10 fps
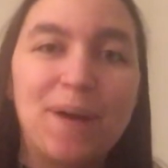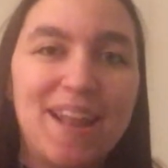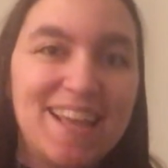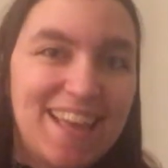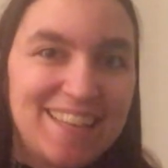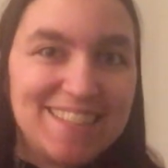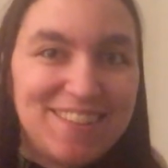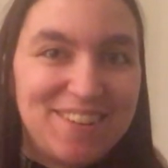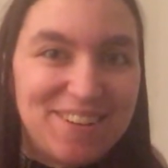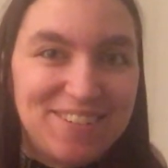but in case
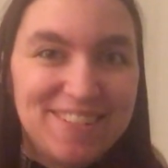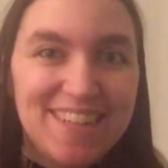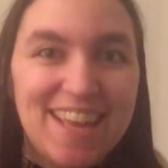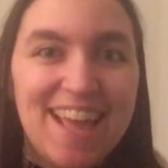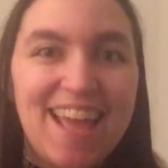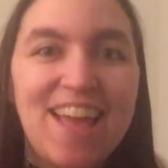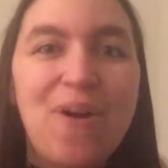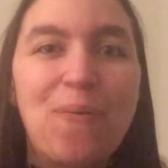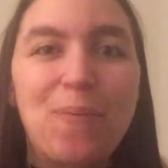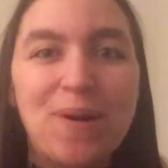you don't,
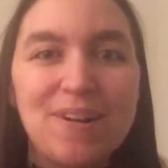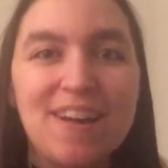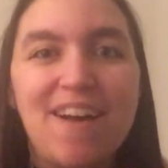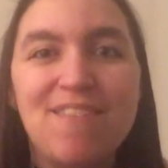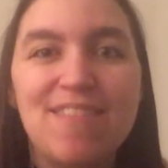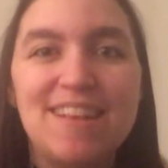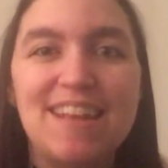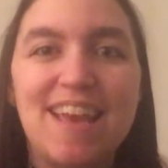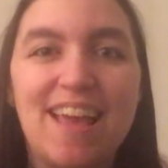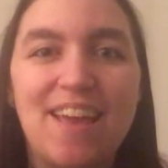Word of the
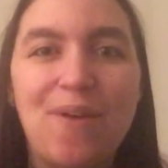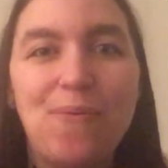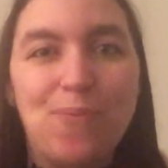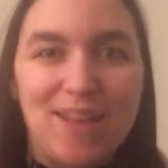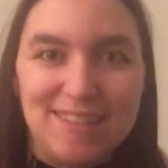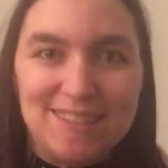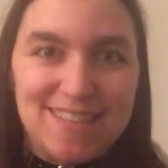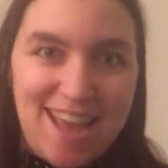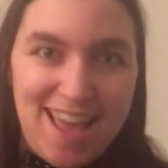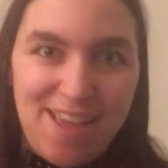Day
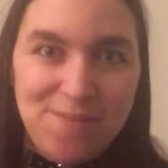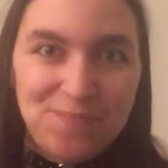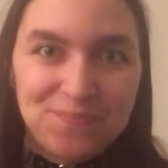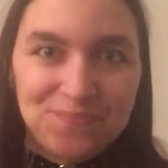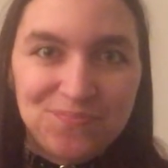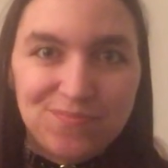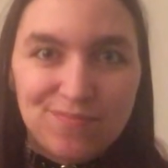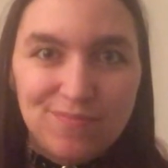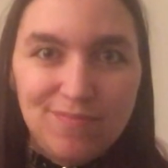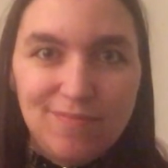Wednesday.
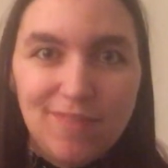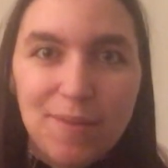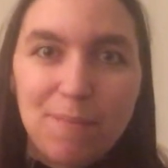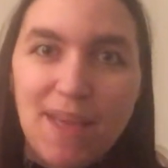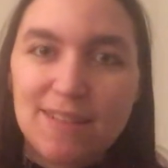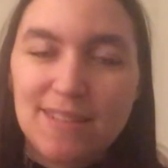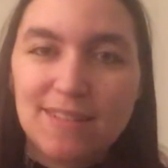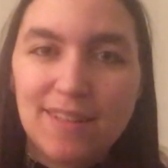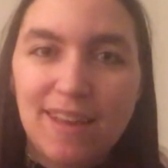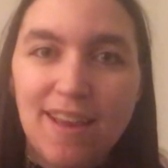
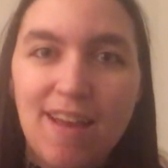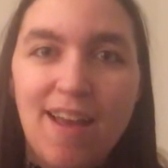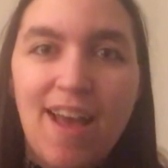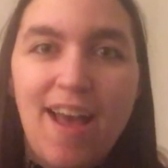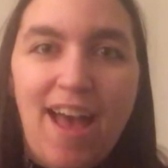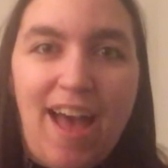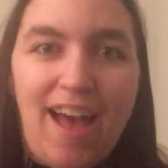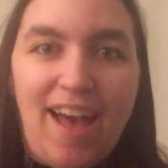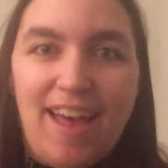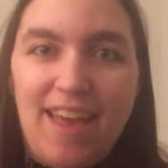Basically,
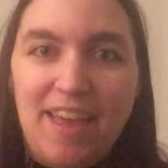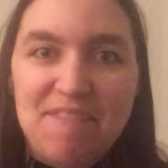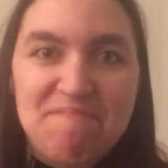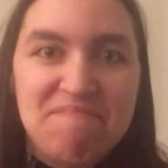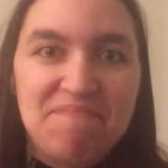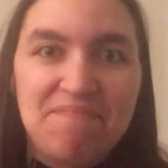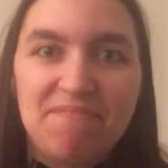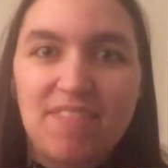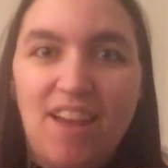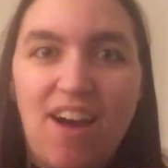I
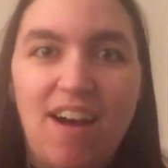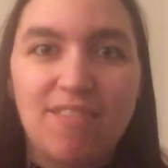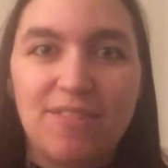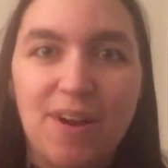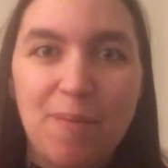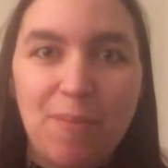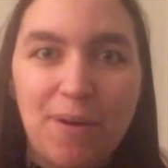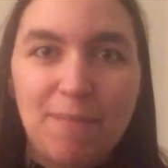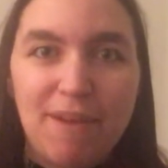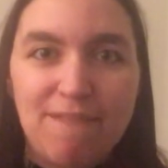offer up
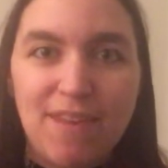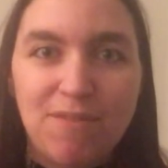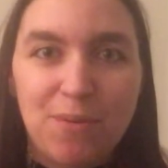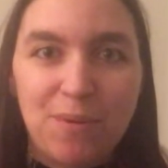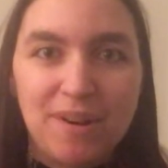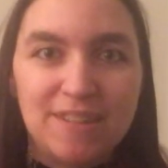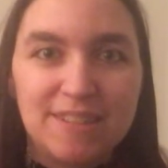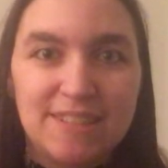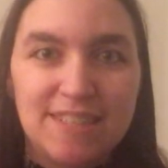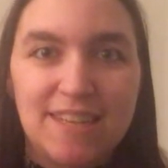one of my favorite
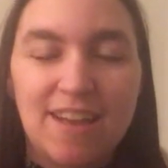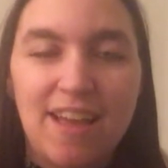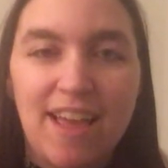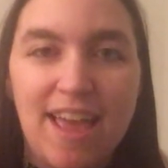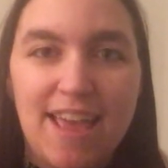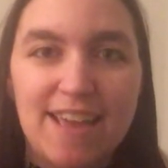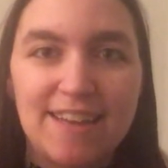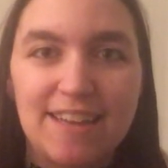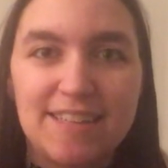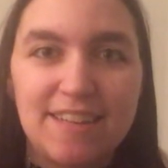words
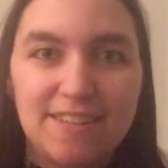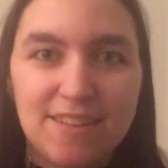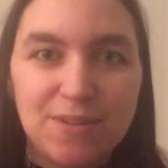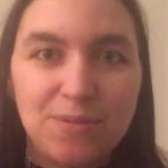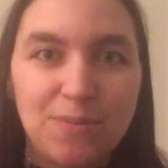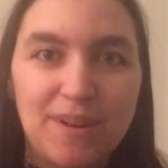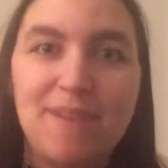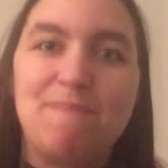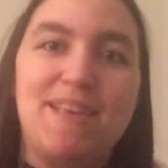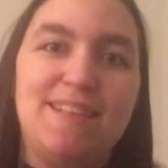and I tell you what
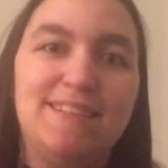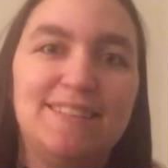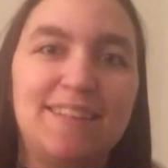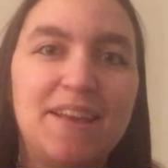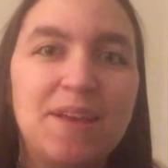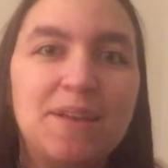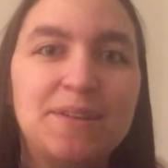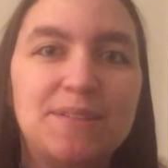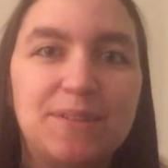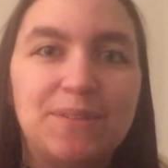it means
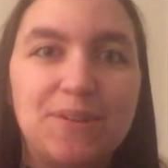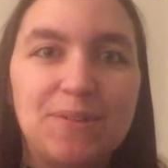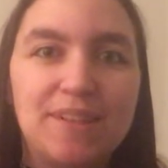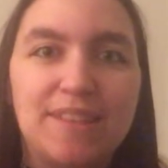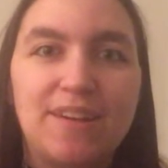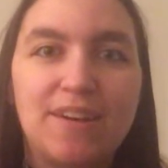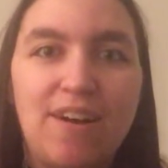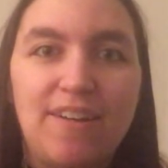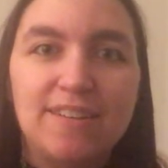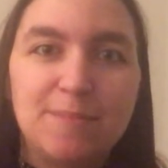so you can look
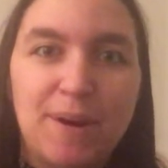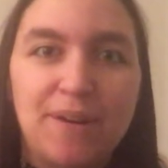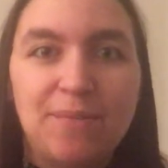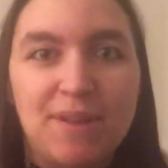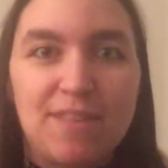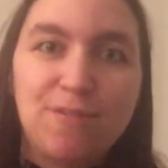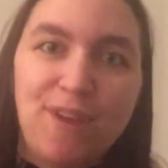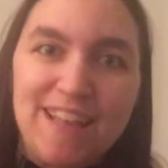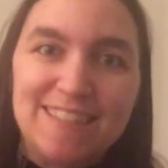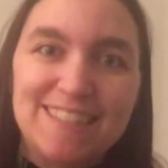all smart with your
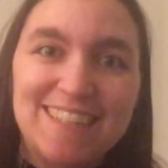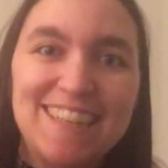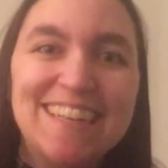friends.